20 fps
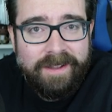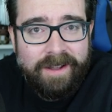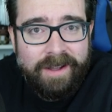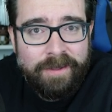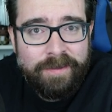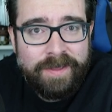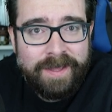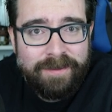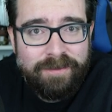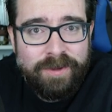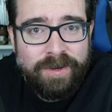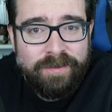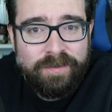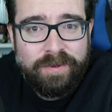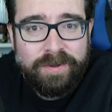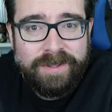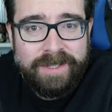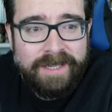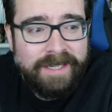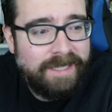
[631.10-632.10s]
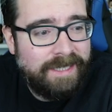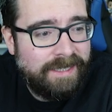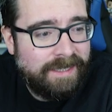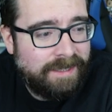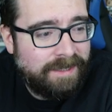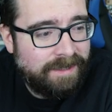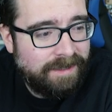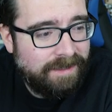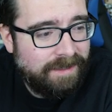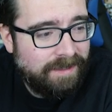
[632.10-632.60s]
I think we'd have won the
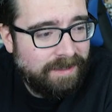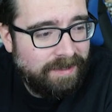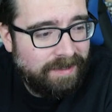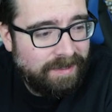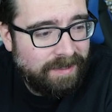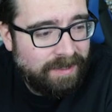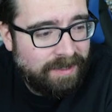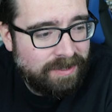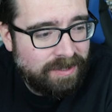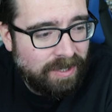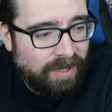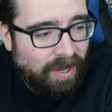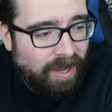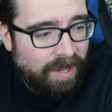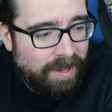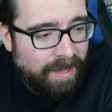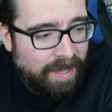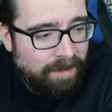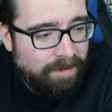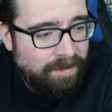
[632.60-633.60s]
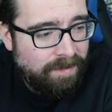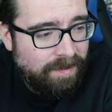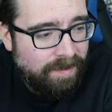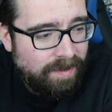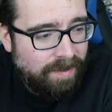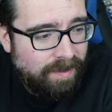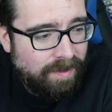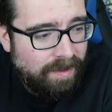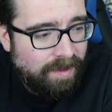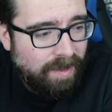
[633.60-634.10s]
league. Because a lot of them
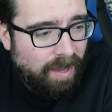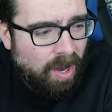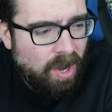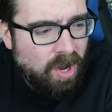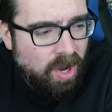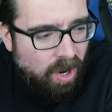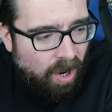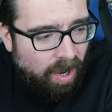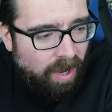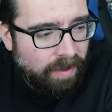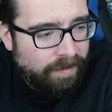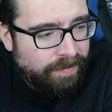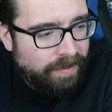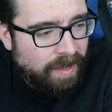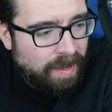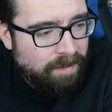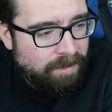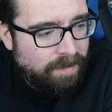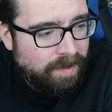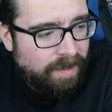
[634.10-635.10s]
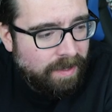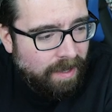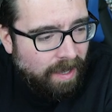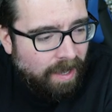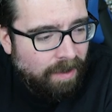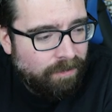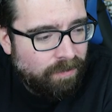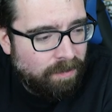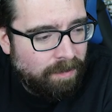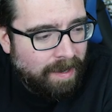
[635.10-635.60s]

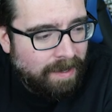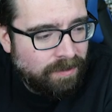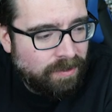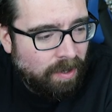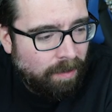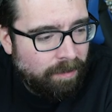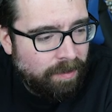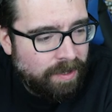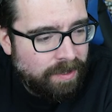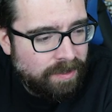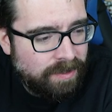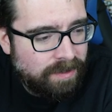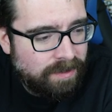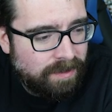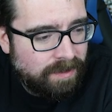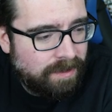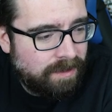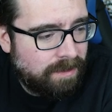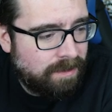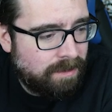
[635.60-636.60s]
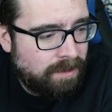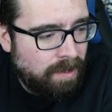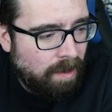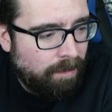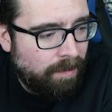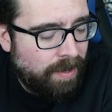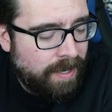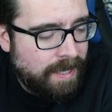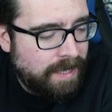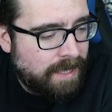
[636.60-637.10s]
are from our dominant
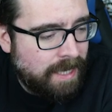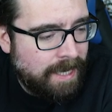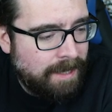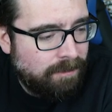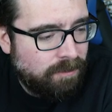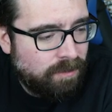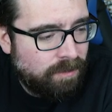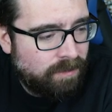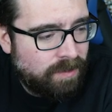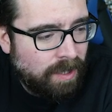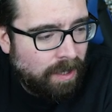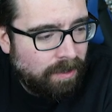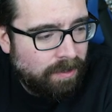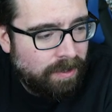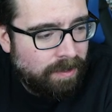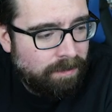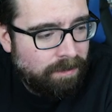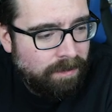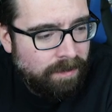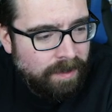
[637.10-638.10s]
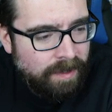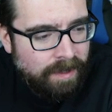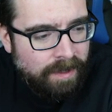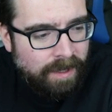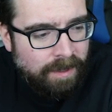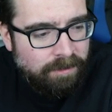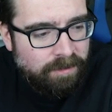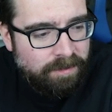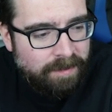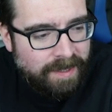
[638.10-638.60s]
teams with Tottenham
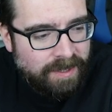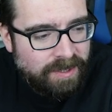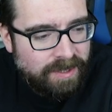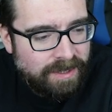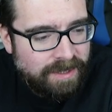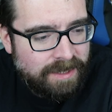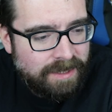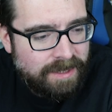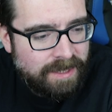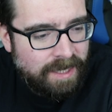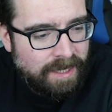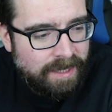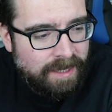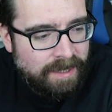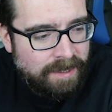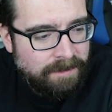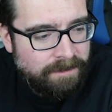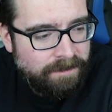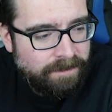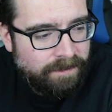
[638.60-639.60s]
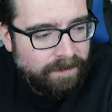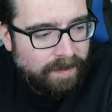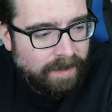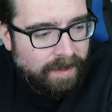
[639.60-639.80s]
and with Manchester City.